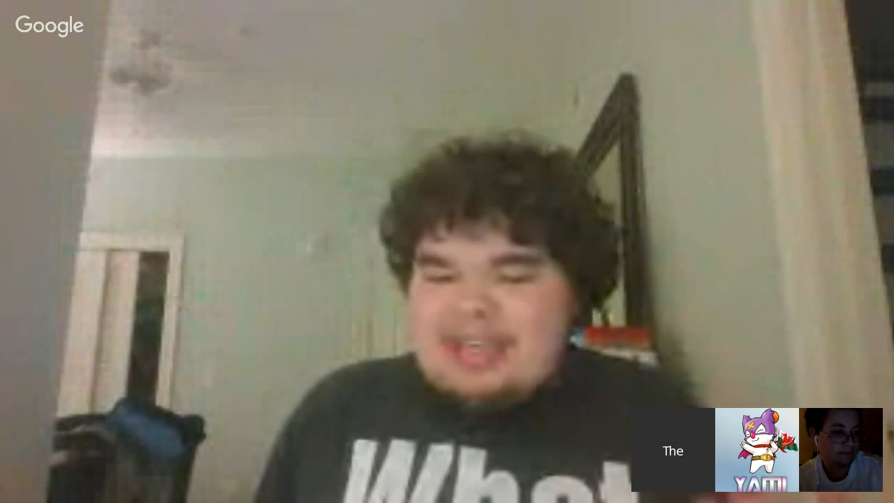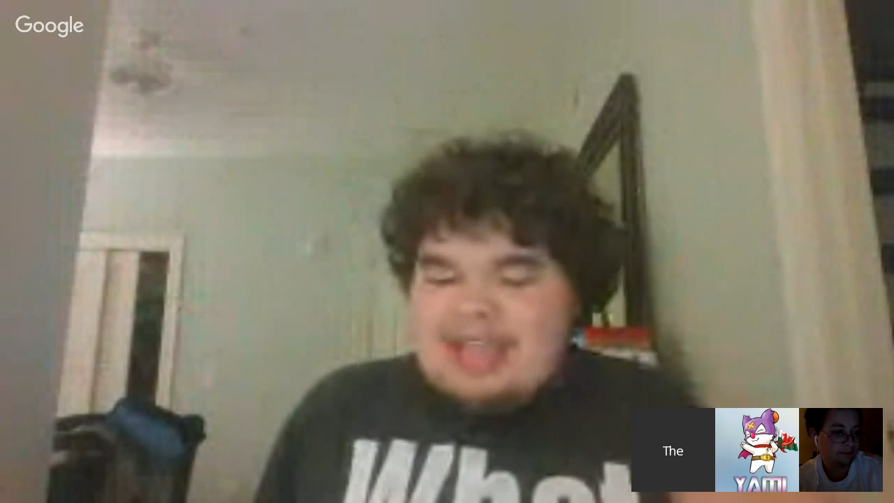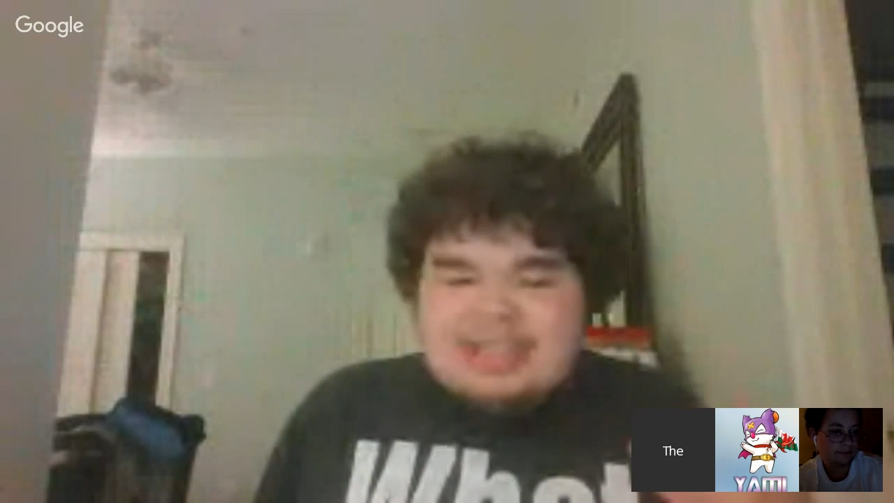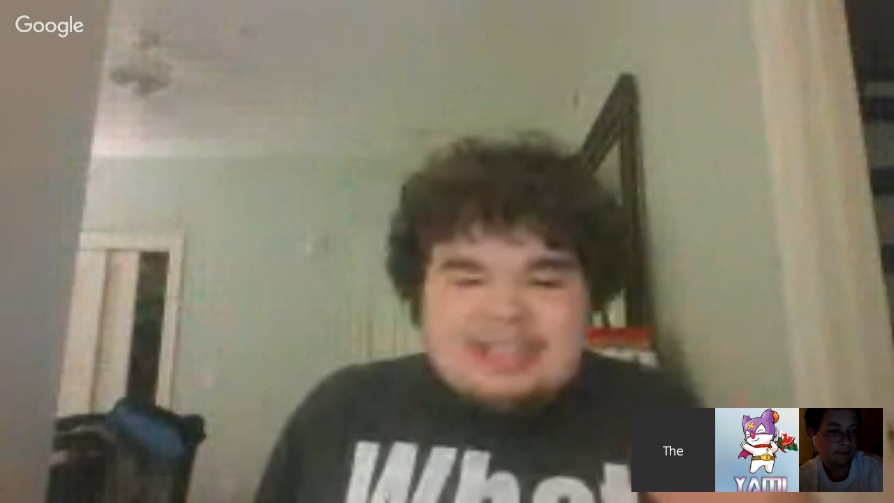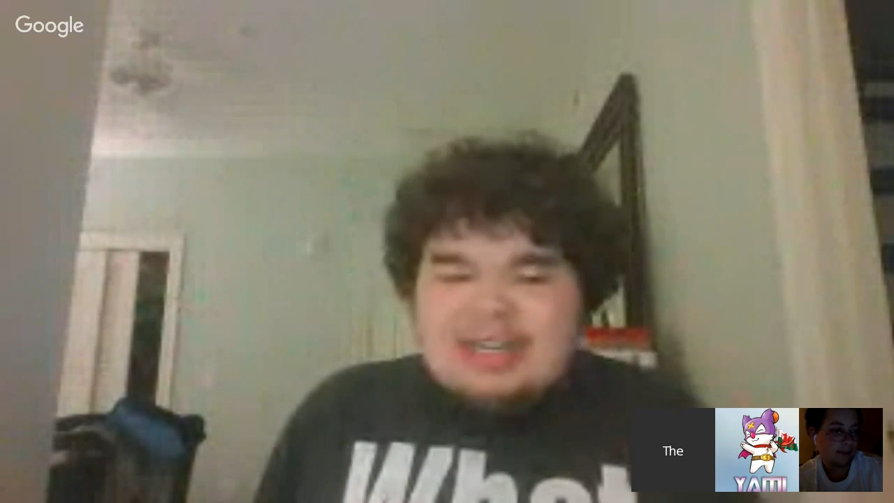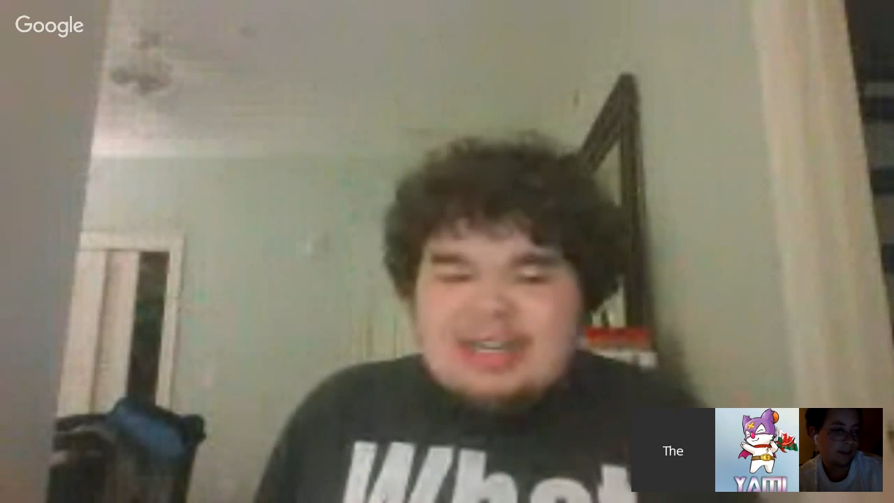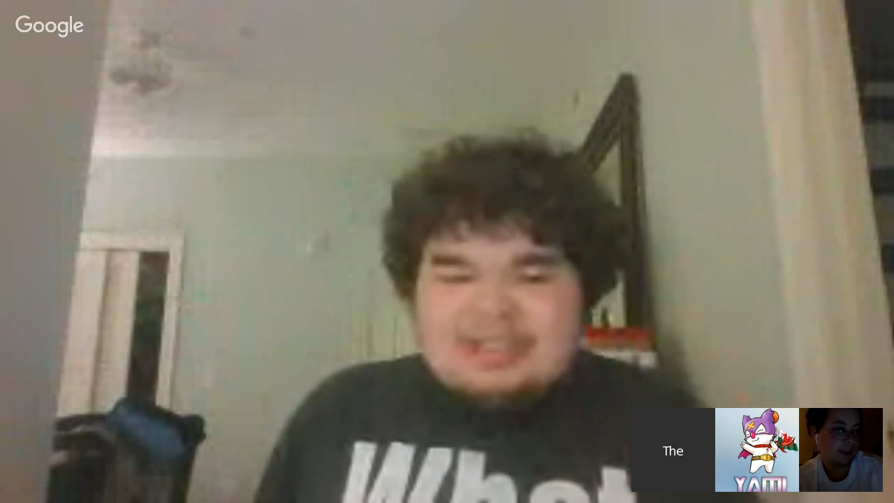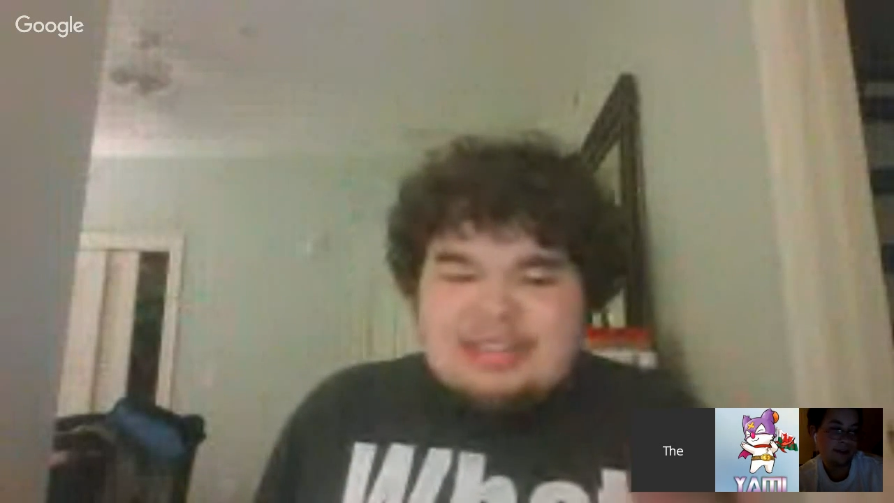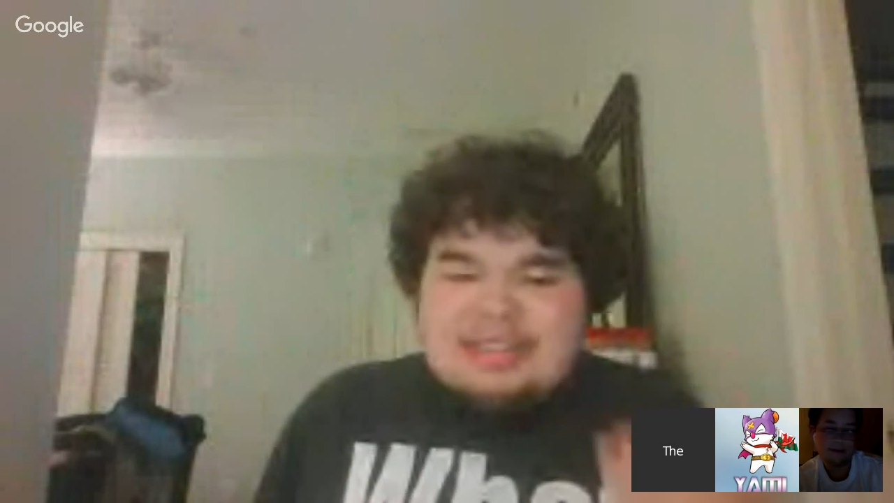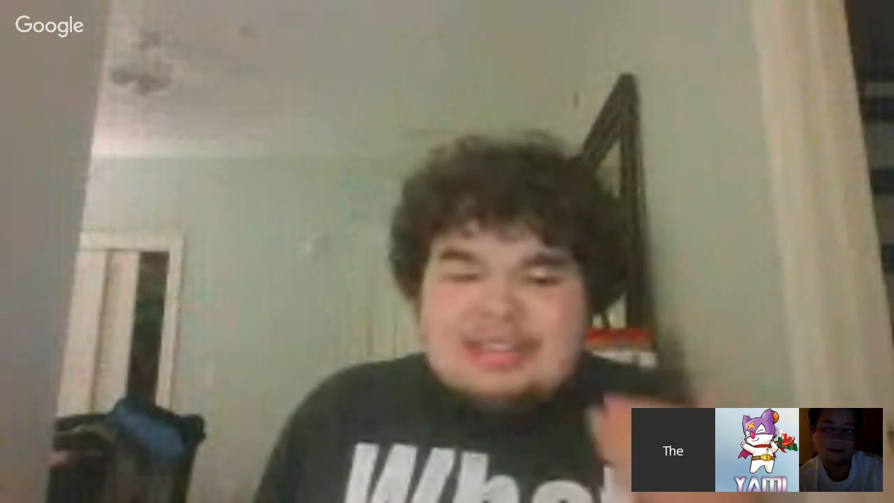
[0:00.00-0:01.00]
It
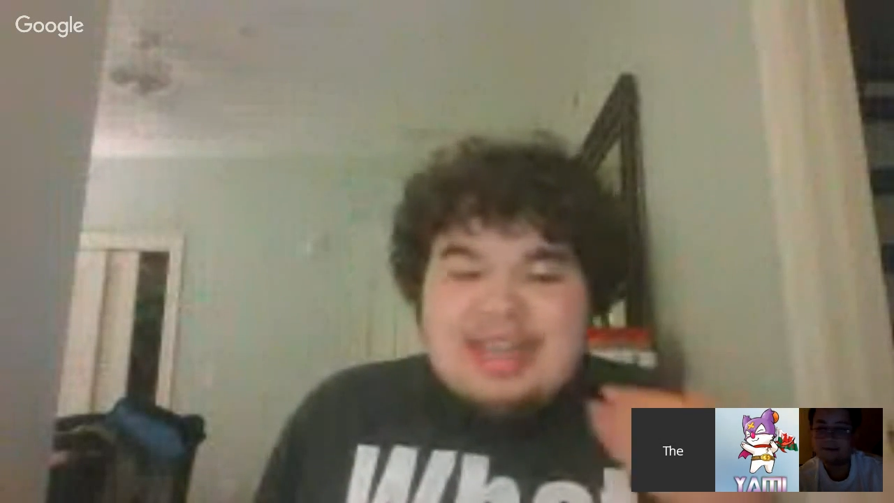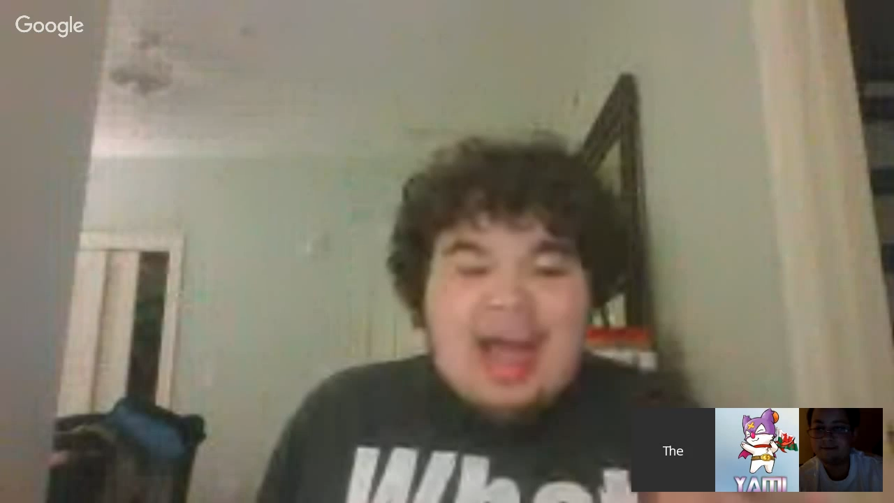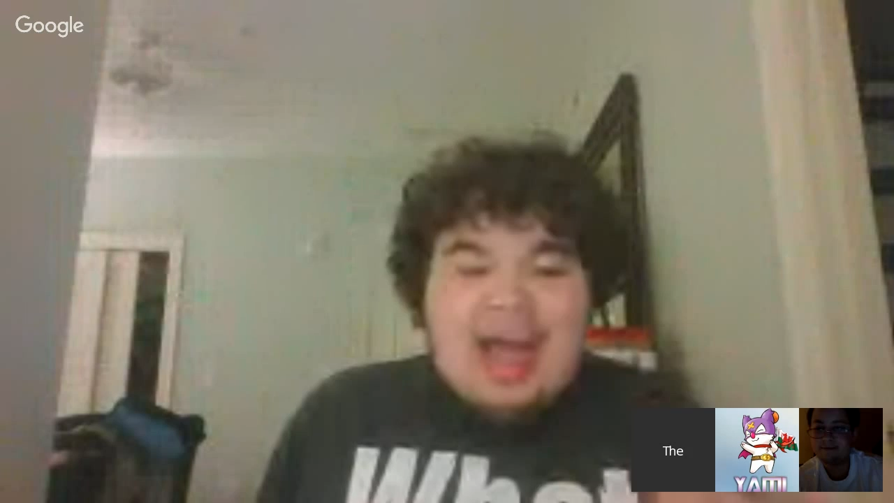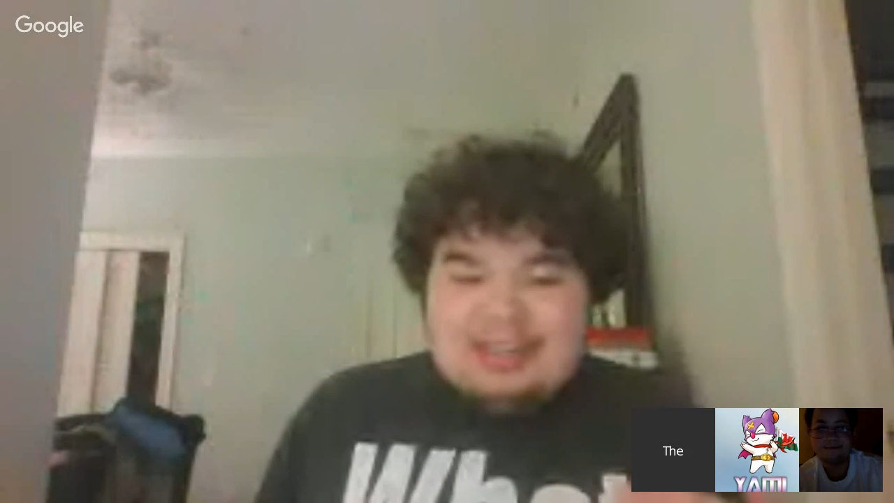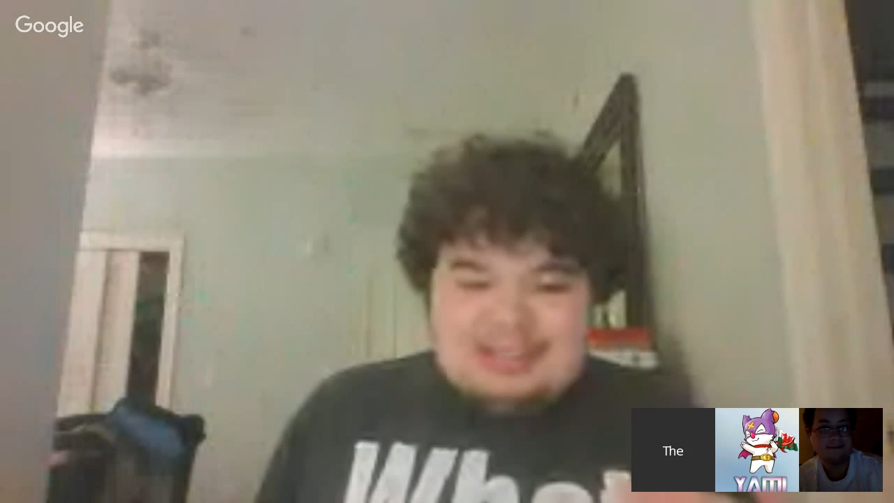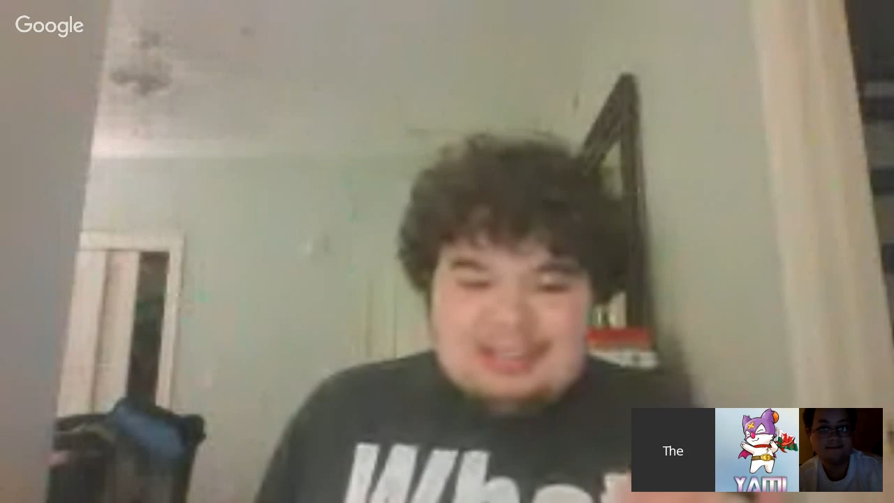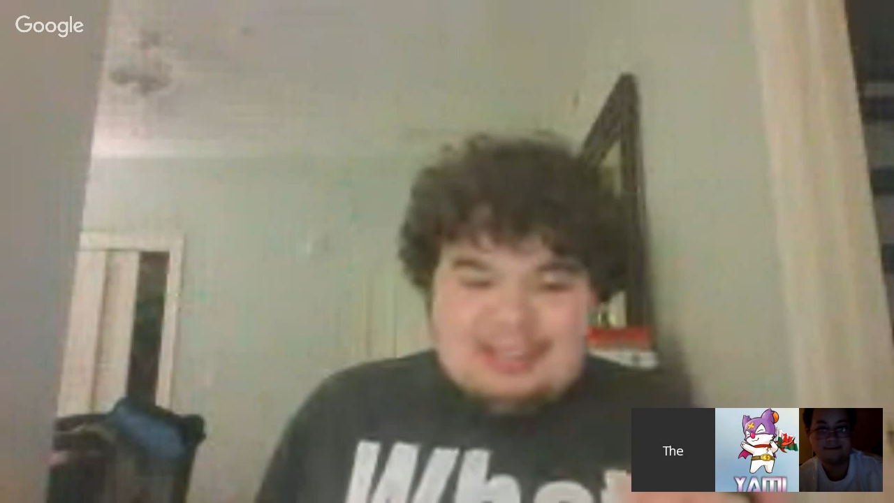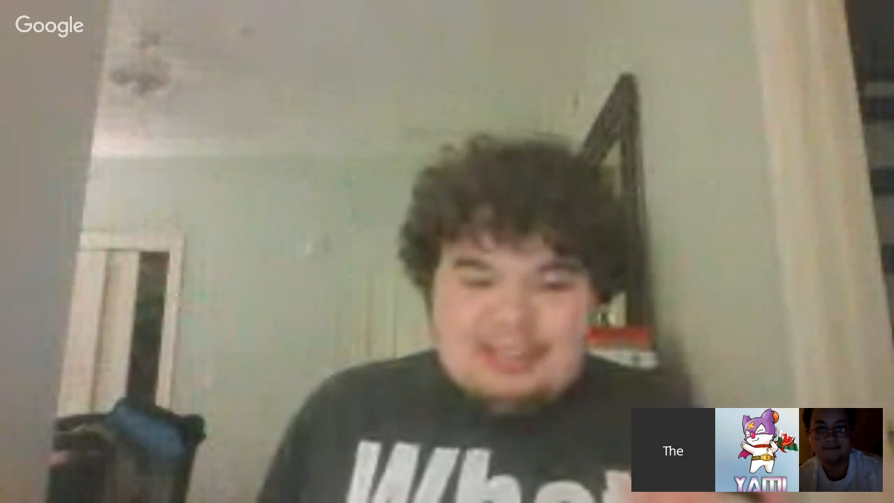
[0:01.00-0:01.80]
does not.